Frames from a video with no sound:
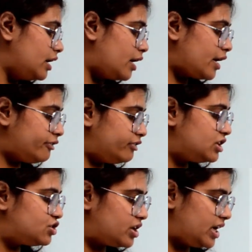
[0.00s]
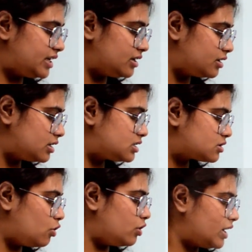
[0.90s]
refrigerator is
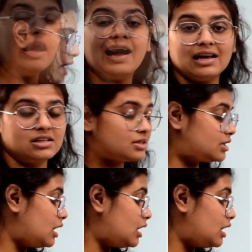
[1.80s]
coded as